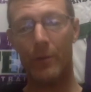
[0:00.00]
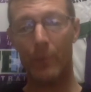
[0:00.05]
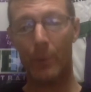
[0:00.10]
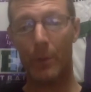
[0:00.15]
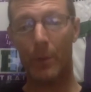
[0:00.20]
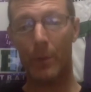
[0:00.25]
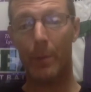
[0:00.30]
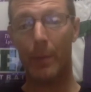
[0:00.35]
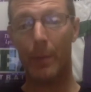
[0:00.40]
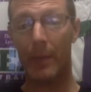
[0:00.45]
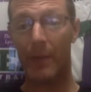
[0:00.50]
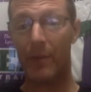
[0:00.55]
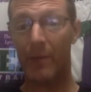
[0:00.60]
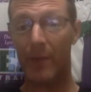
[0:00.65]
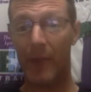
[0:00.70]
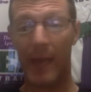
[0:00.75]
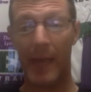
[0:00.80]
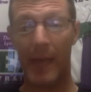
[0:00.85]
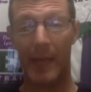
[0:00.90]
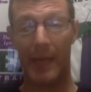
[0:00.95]
with a big
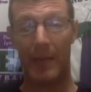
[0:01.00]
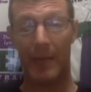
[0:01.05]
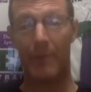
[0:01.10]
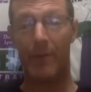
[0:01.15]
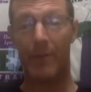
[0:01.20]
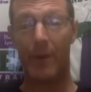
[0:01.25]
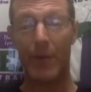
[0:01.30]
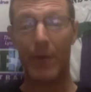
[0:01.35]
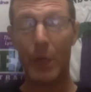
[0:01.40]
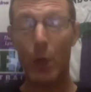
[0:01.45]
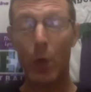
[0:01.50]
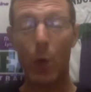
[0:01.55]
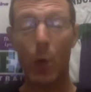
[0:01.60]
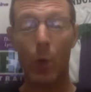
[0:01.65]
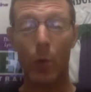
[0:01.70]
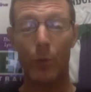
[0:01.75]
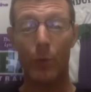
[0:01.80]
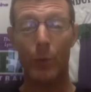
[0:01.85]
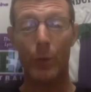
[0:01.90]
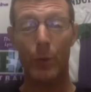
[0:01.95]
fan in a very
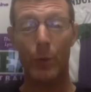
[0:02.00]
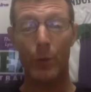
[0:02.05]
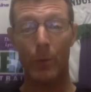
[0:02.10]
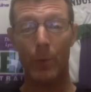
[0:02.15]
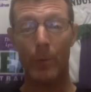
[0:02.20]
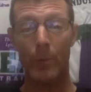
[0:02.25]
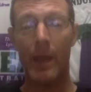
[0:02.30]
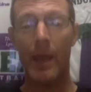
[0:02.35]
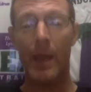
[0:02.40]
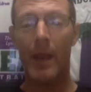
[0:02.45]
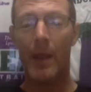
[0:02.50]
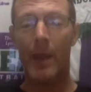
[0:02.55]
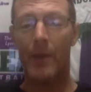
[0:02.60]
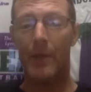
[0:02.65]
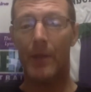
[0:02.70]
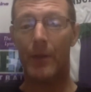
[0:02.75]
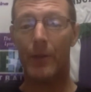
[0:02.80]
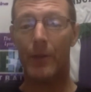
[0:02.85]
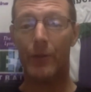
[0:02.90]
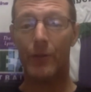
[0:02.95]
cold room,
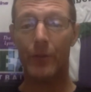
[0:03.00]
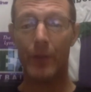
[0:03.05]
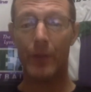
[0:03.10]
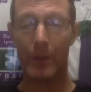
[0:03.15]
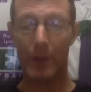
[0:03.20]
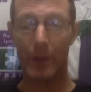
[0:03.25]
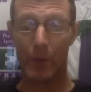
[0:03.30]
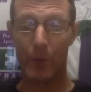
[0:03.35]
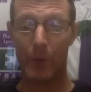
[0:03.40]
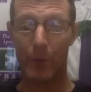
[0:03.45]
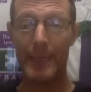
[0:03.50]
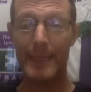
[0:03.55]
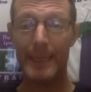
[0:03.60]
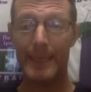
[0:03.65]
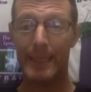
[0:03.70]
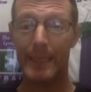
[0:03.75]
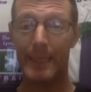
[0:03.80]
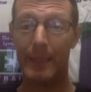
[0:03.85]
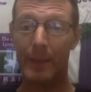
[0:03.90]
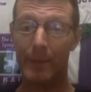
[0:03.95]
there's still a great
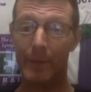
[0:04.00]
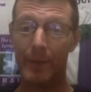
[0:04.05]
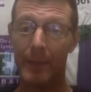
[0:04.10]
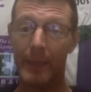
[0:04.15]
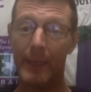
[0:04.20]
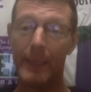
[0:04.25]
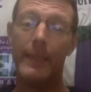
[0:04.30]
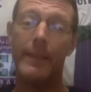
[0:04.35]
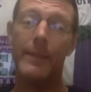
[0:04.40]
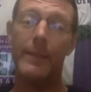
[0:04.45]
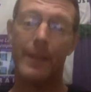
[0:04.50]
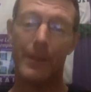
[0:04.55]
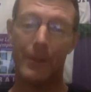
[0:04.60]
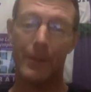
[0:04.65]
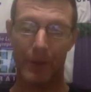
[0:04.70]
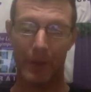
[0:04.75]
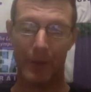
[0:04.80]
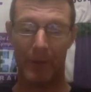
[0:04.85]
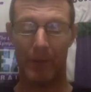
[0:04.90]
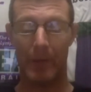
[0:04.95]
deal of heat that
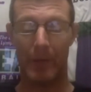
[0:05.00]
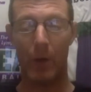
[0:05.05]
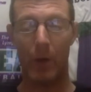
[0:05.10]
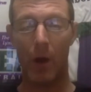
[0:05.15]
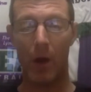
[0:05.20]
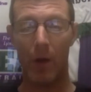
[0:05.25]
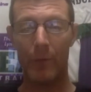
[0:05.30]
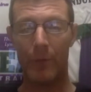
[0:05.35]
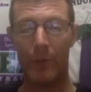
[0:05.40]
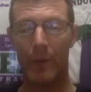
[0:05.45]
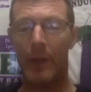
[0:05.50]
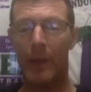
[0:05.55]
you're giving off